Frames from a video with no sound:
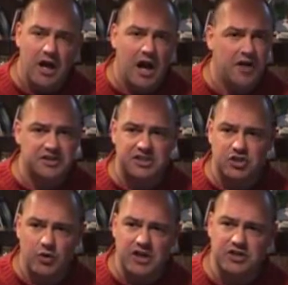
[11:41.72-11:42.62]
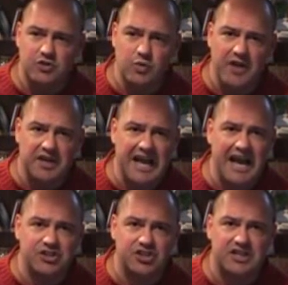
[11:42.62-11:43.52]
Other situations where the
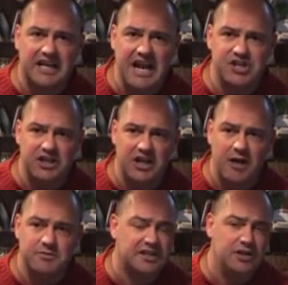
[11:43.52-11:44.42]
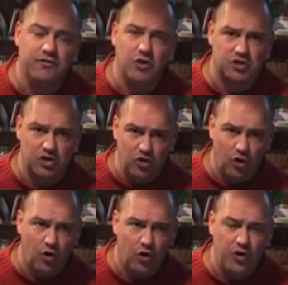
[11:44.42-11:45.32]
cat just occasionally comes, say you've got a
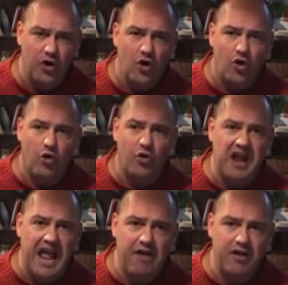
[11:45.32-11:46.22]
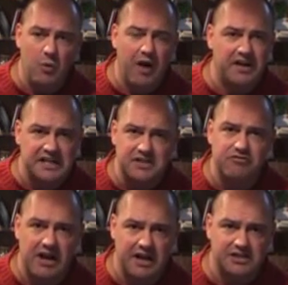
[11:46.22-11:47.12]
lawn or an area where it
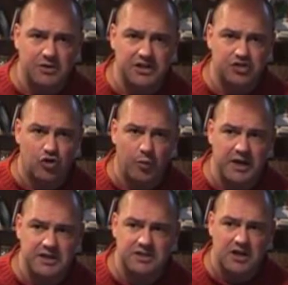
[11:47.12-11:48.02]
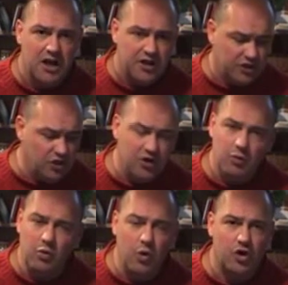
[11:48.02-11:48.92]
isn't regularly doing its drop-ins, the
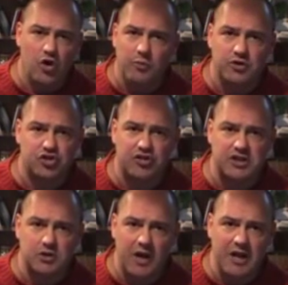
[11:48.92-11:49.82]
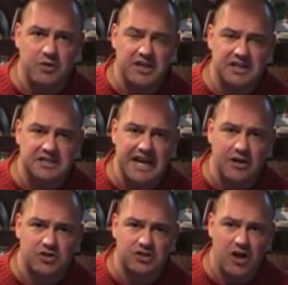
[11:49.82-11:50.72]
unit will work almost straight away within a day
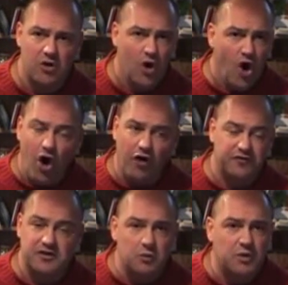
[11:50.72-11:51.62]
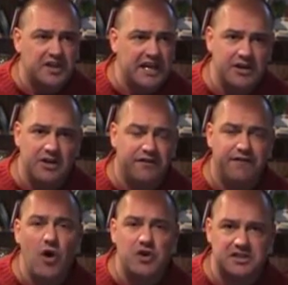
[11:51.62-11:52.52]
or so, often within the
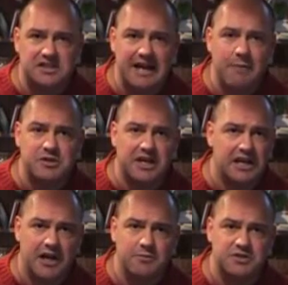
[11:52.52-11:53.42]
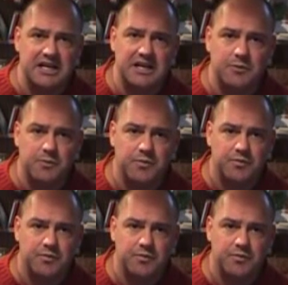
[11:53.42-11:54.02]
first attempt that it comes in.